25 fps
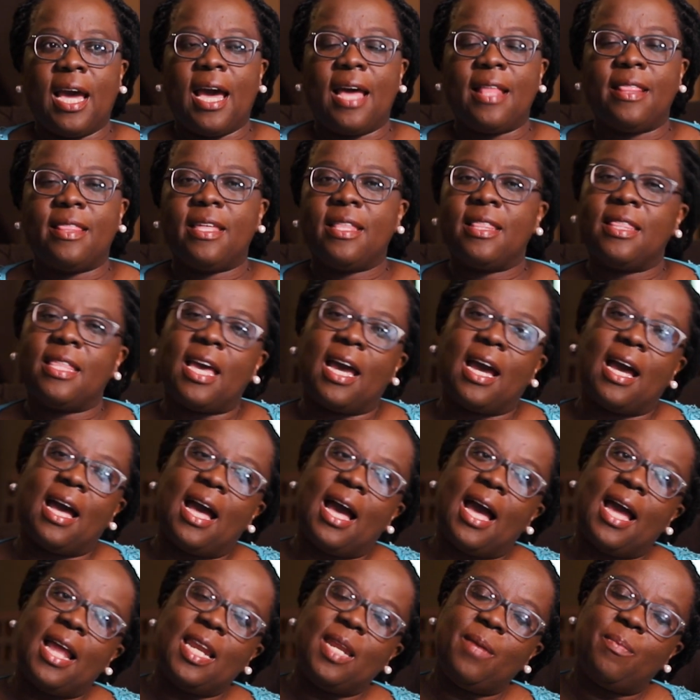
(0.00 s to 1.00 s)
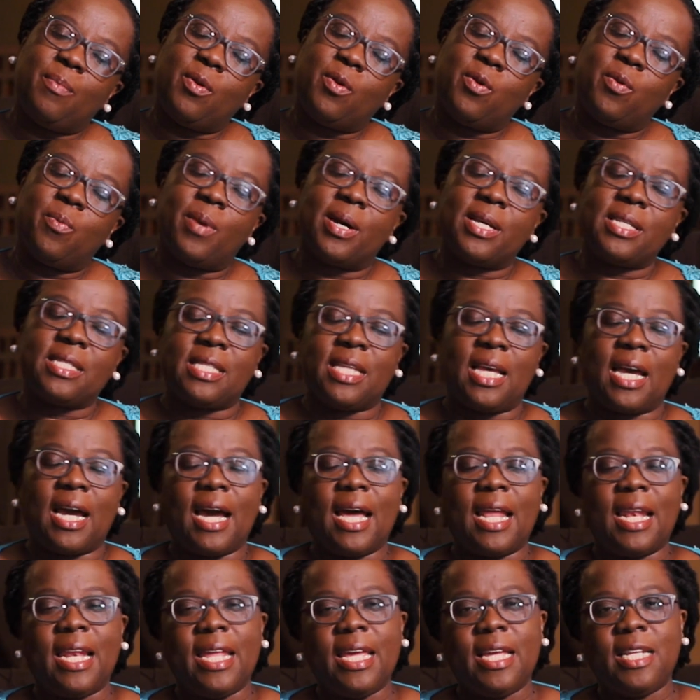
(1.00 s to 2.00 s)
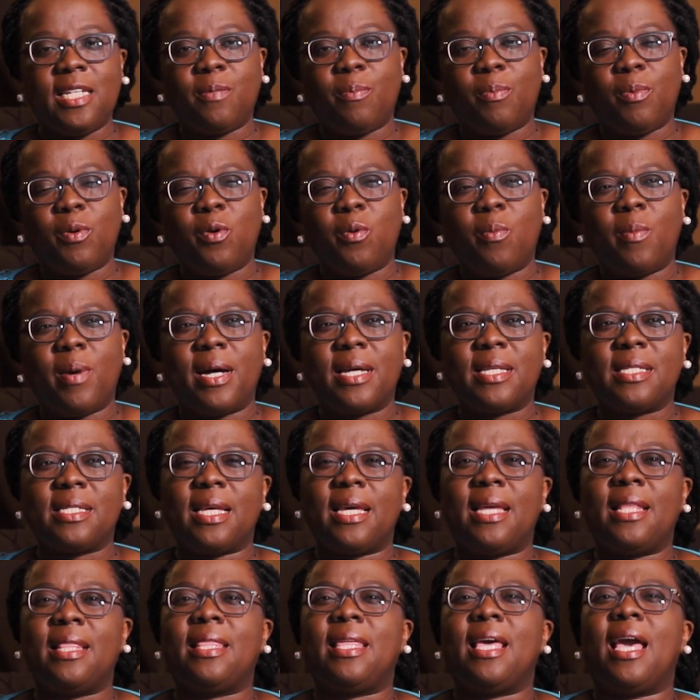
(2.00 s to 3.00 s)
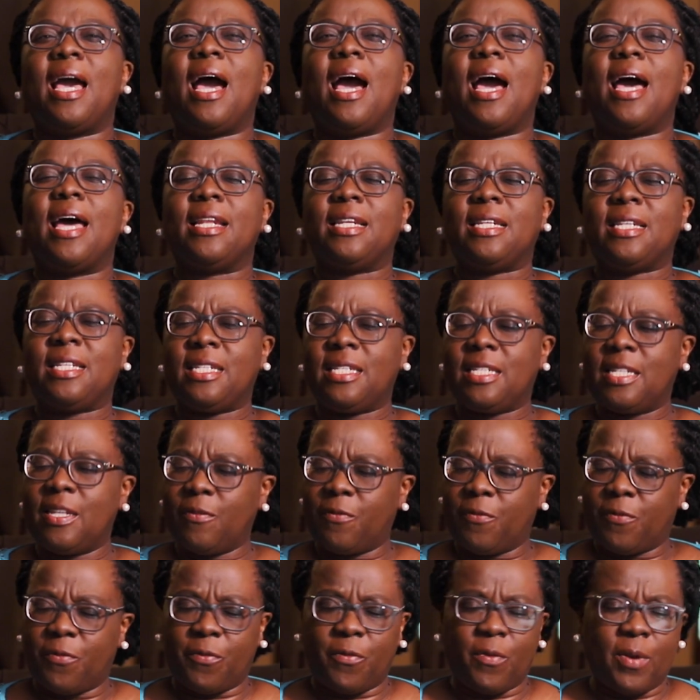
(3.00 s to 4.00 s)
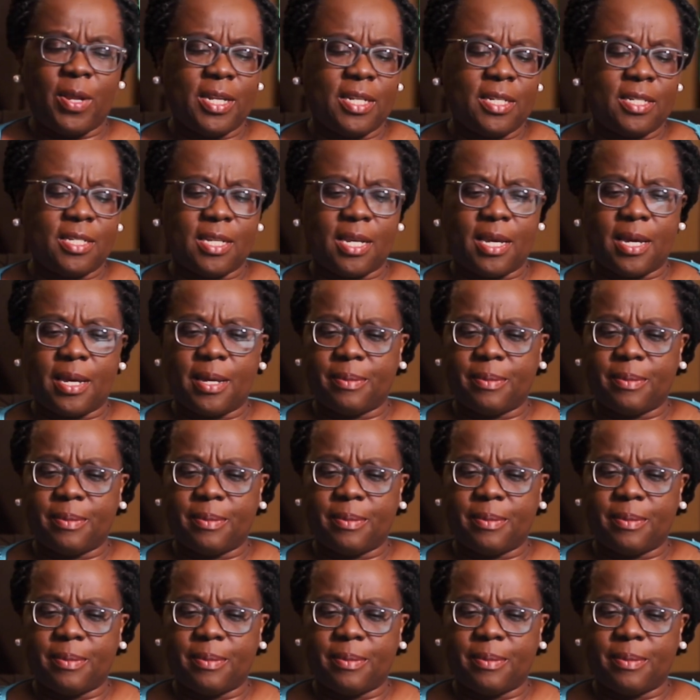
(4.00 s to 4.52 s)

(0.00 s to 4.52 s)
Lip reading: And then there are early bloomers, there are late bloomers, and there are different